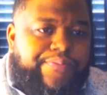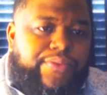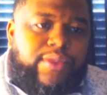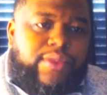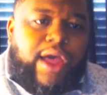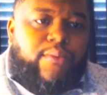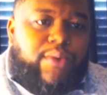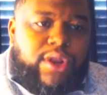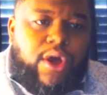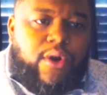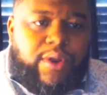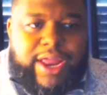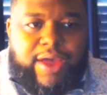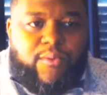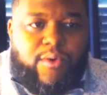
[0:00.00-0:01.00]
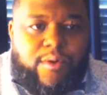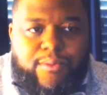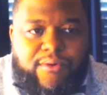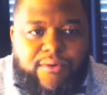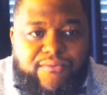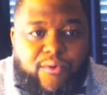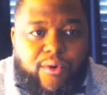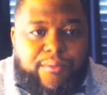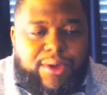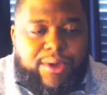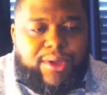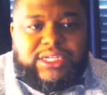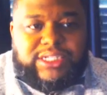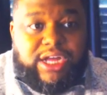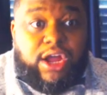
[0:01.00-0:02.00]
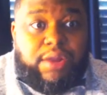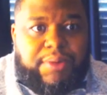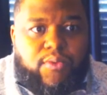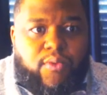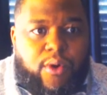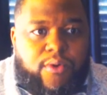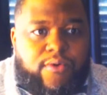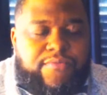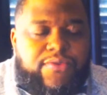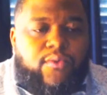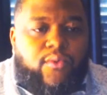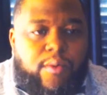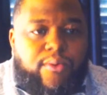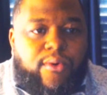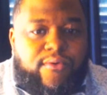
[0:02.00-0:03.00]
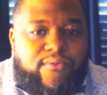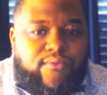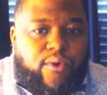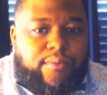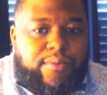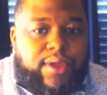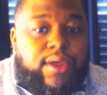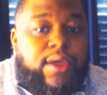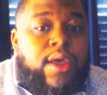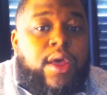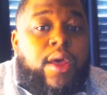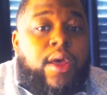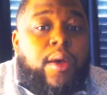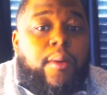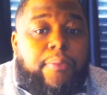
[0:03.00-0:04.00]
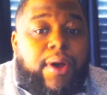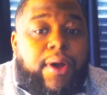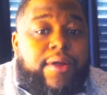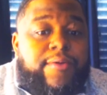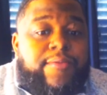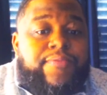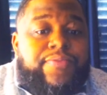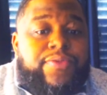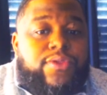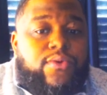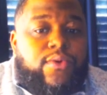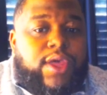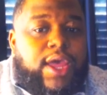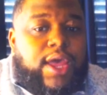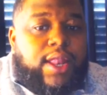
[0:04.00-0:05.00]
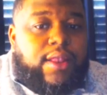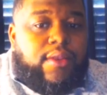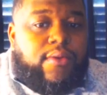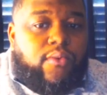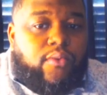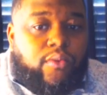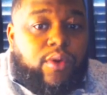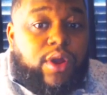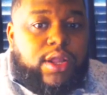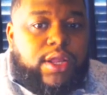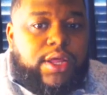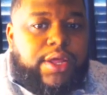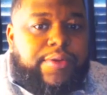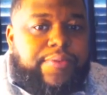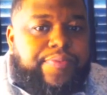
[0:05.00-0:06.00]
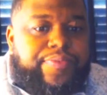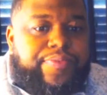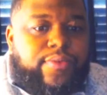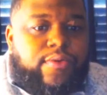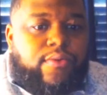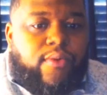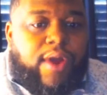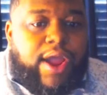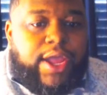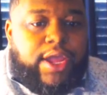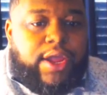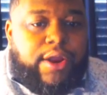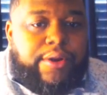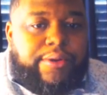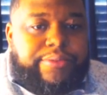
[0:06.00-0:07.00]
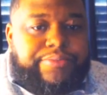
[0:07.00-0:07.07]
Now we know that 1.4 million is not going to be worth 1.4 million, but you can really right here,